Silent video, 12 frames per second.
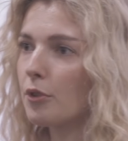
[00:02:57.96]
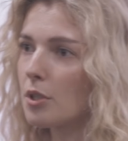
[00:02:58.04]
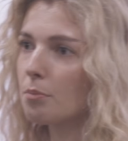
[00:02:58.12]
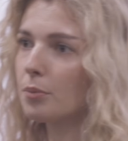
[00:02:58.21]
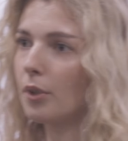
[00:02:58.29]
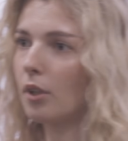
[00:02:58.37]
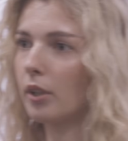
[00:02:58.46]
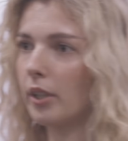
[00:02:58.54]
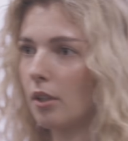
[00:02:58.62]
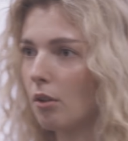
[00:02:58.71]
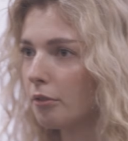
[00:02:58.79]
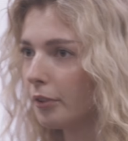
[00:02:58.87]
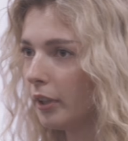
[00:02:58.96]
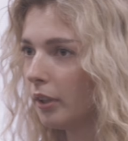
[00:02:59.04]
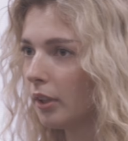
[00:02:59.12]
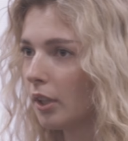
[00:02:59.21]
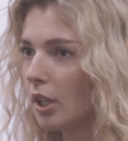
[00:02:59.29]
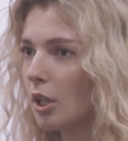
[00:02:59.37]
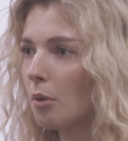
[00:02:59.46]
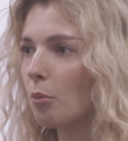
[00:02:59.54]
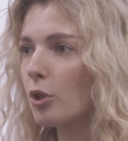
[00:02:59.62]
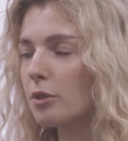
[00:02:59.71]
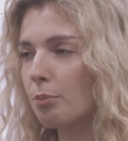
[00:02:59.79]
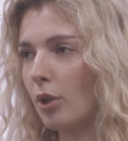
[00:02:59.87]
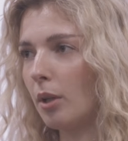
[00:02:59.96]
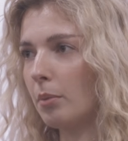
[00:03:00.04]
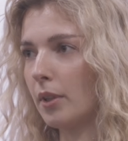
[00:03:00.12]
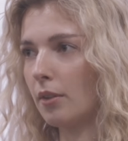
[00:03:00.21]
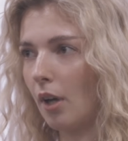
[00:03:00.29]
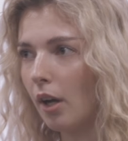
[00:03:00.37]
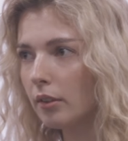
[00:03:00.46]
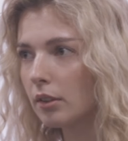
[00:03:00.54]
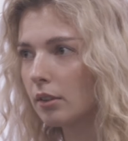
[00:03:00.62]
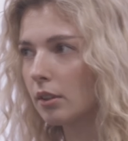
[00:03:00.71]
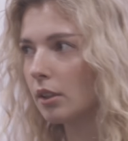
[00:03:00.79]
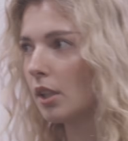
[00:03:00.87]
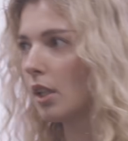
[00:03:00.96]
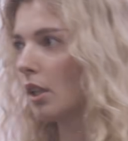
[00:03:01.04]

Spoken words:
VisionPro can offer? Most probably not.